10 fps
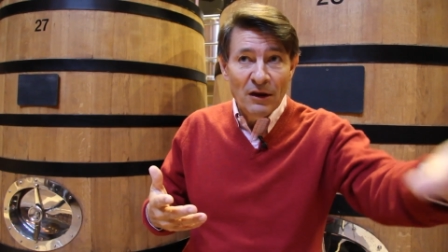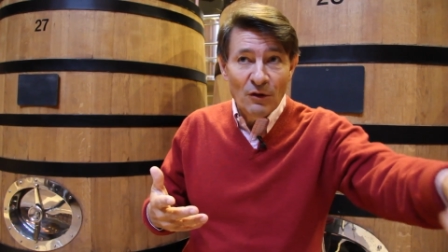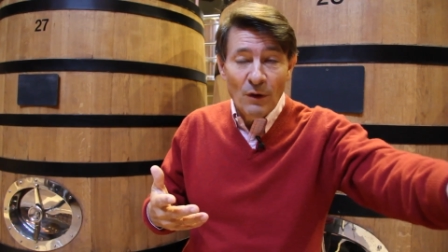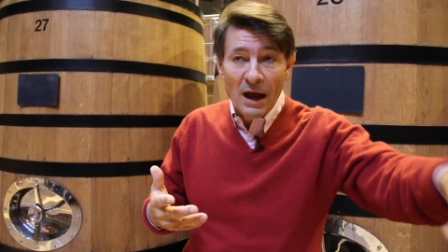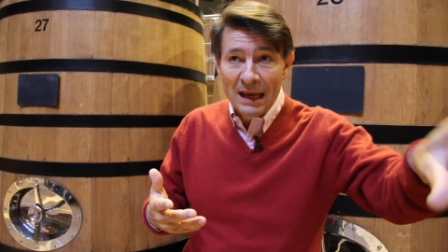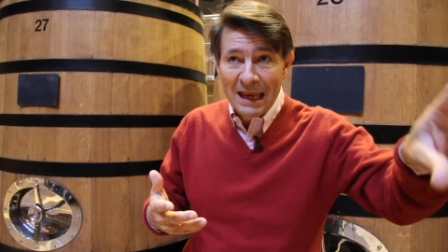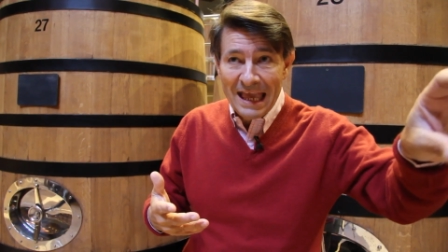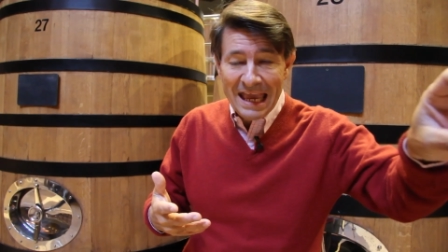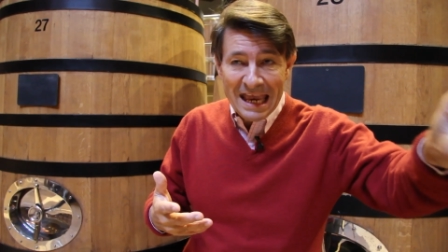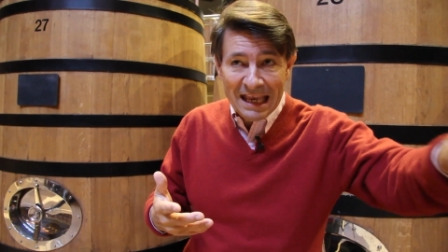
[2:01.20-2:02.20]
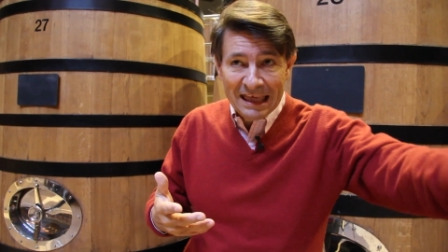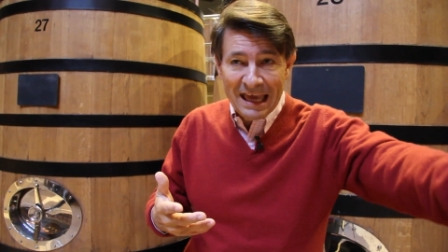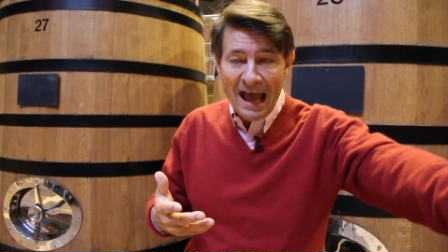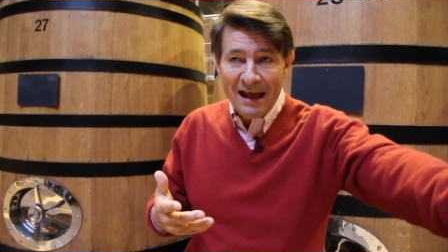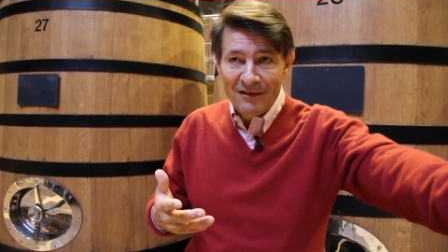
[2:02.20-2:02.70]
the wine in
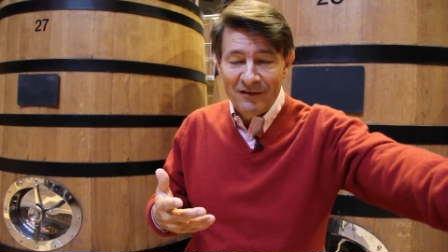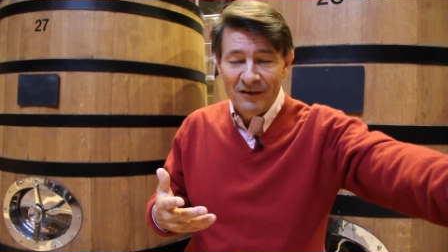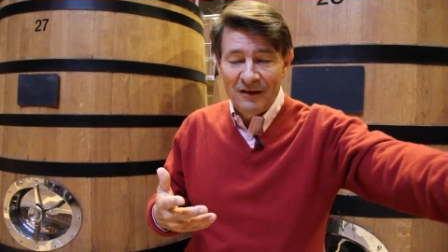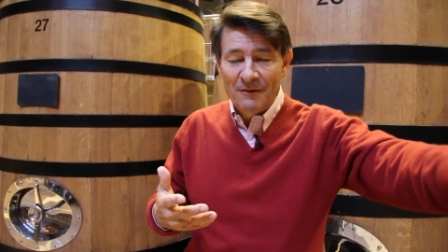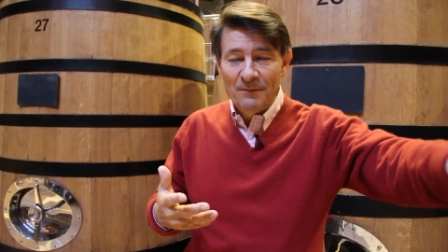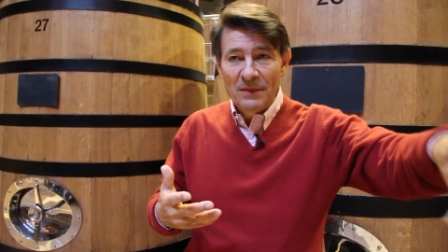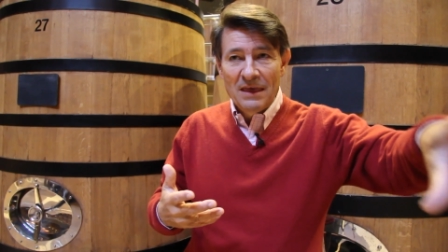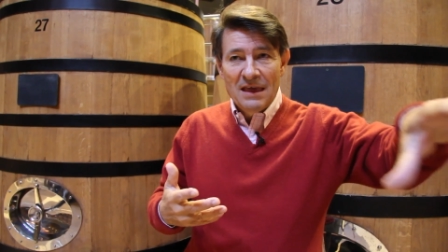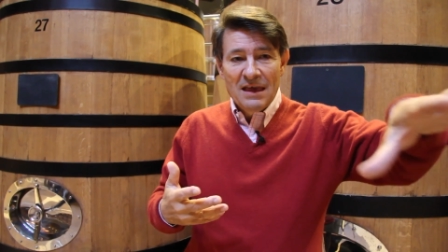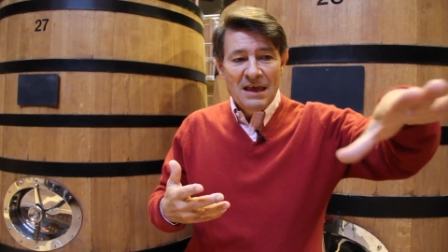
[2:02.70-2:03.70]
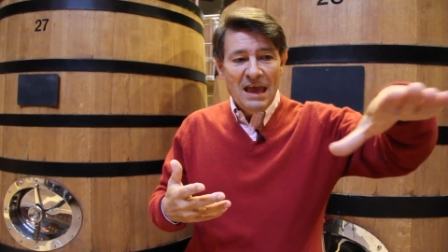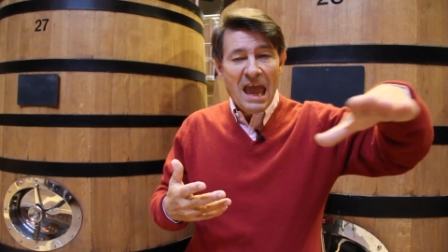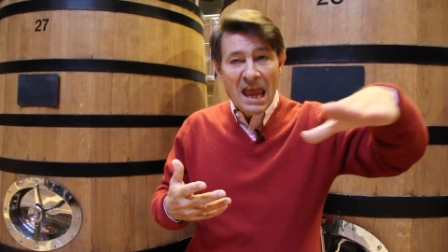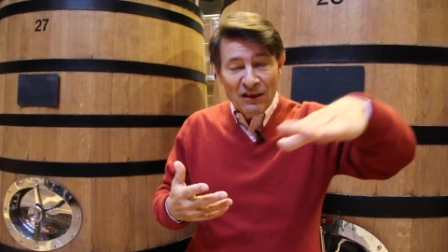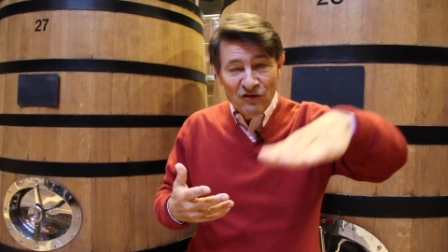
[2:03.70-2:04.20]
cask,
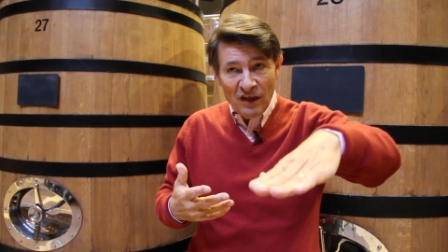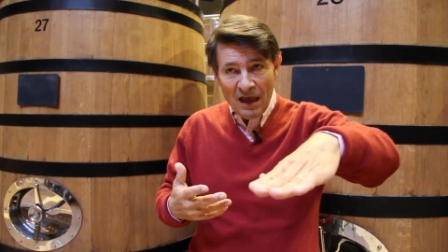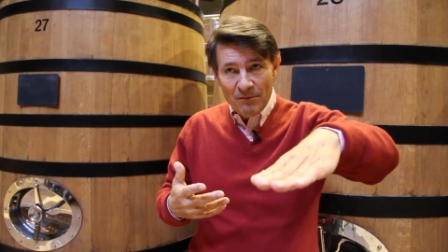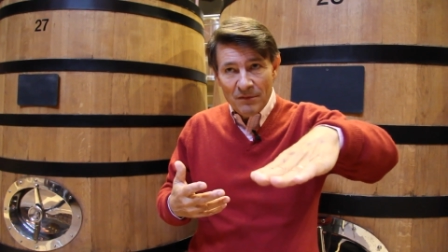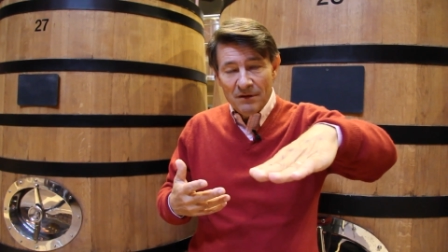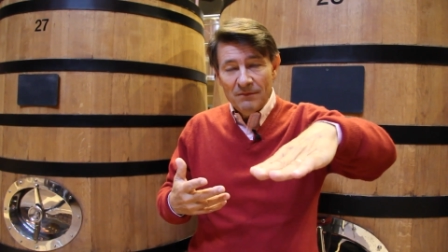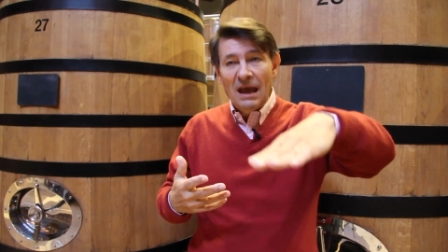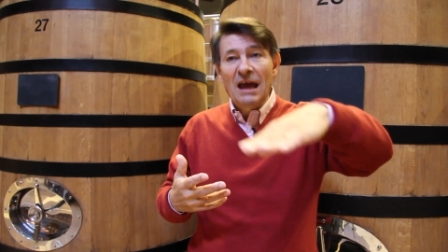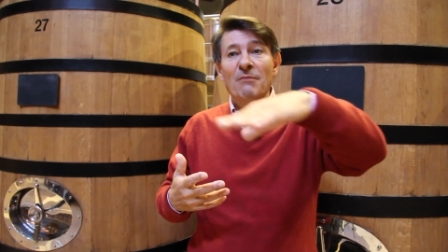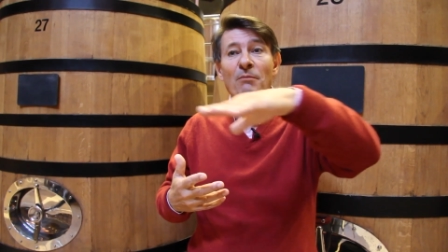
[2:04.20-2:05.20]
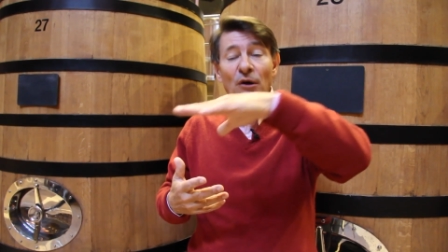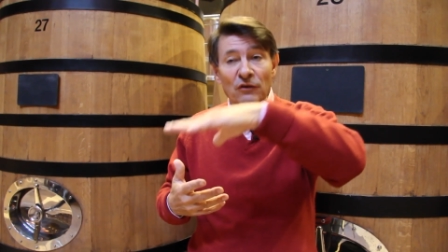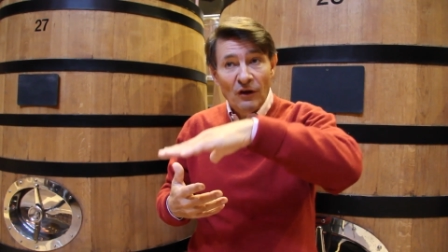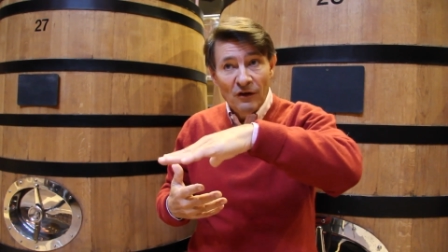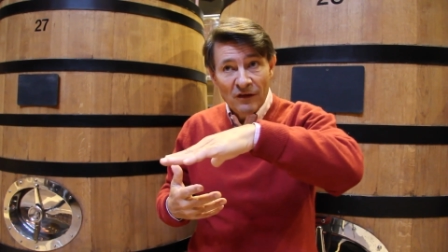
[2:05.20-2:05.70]
age them and
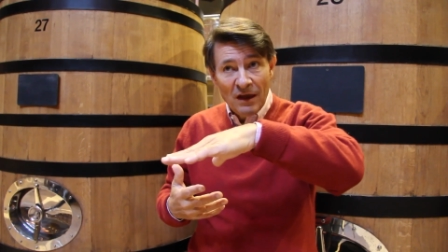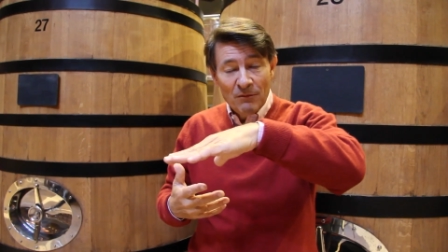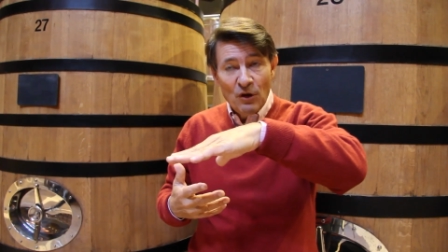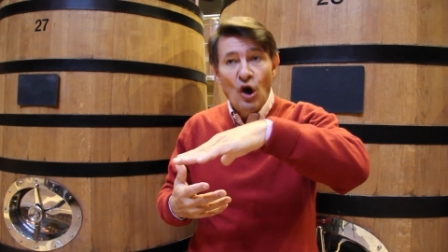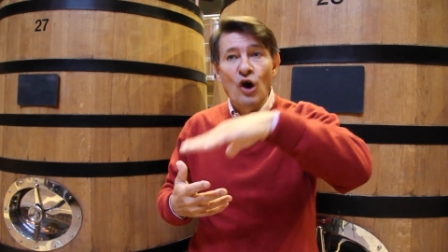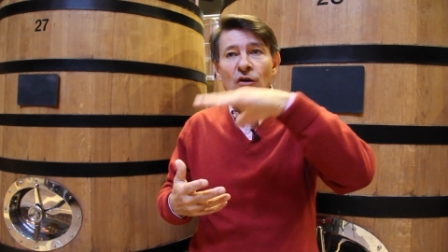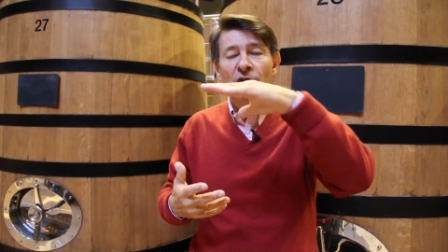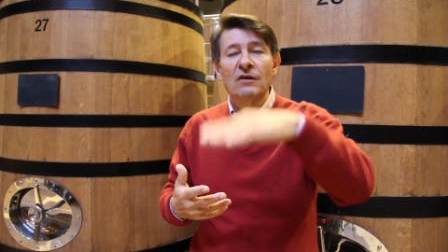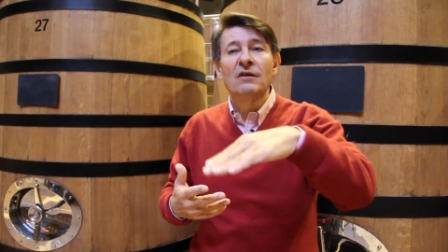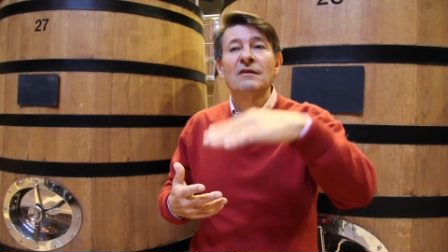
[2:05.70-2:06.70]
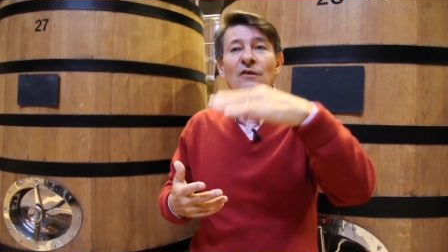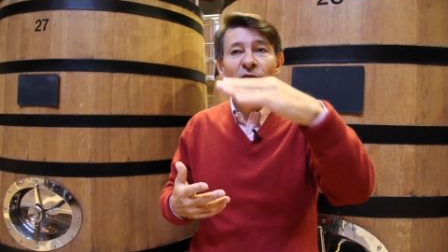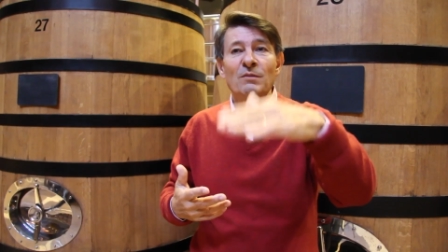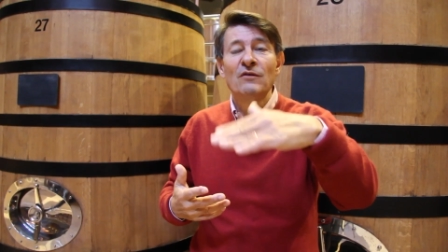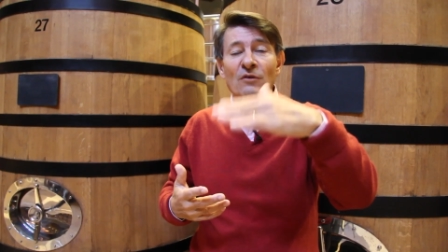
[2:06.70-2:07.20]
bottle them under the
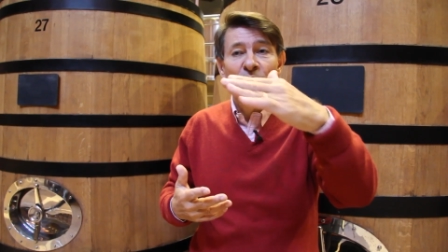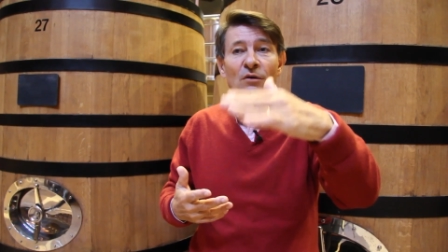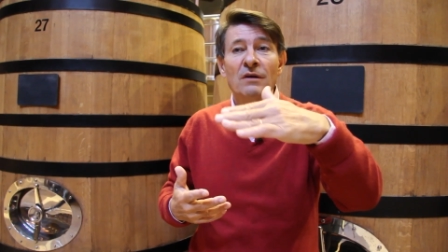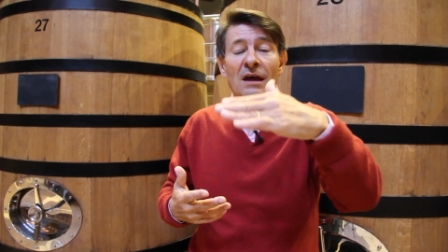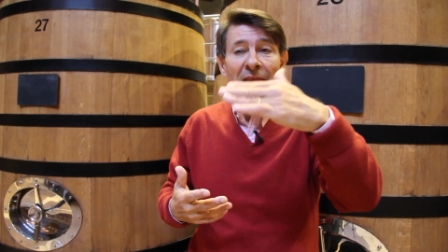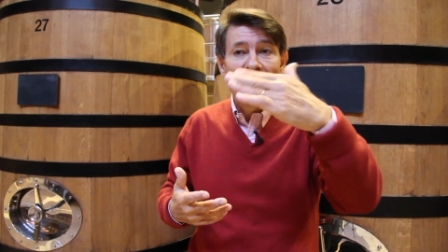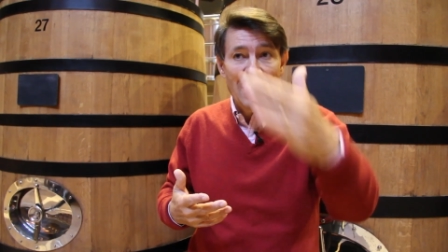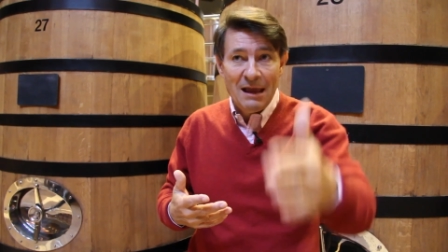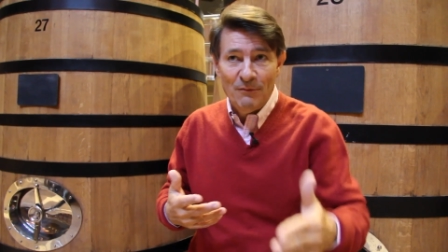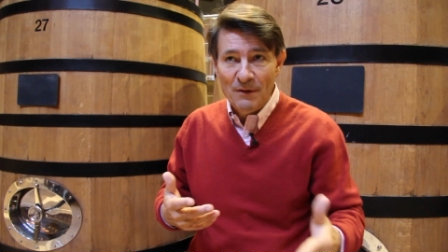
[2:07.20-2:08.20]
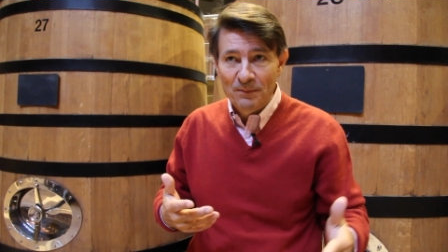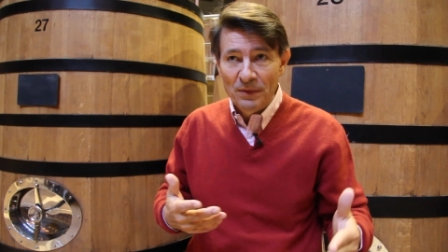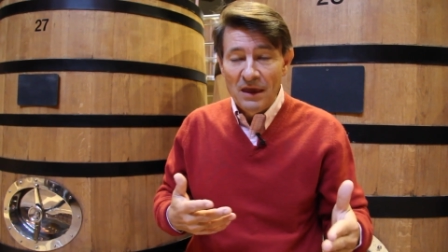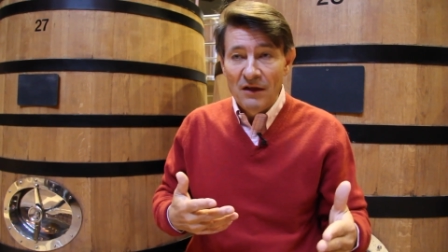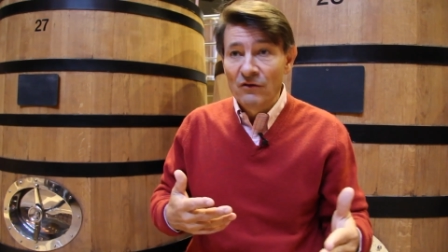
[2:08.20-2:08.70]
Hospice de Beaune name.
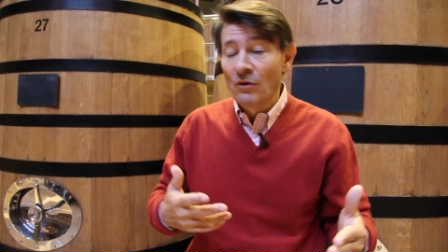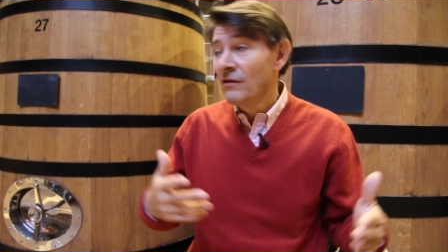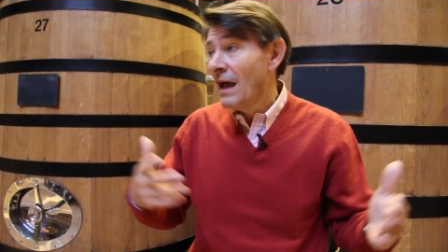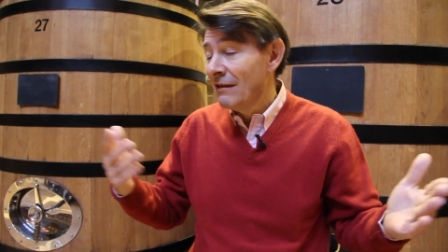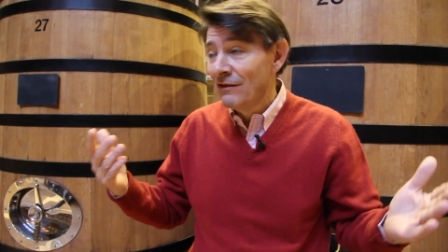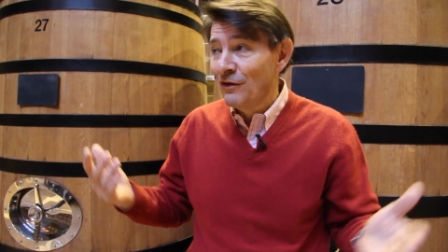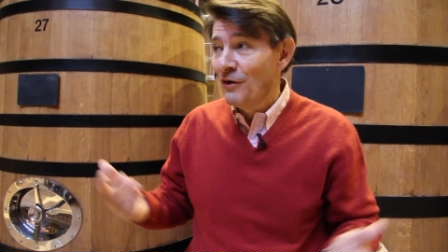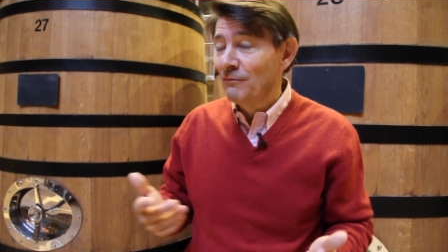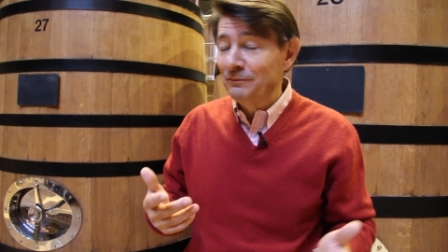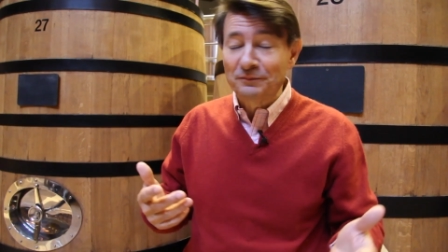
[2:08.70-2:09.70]
So that's a,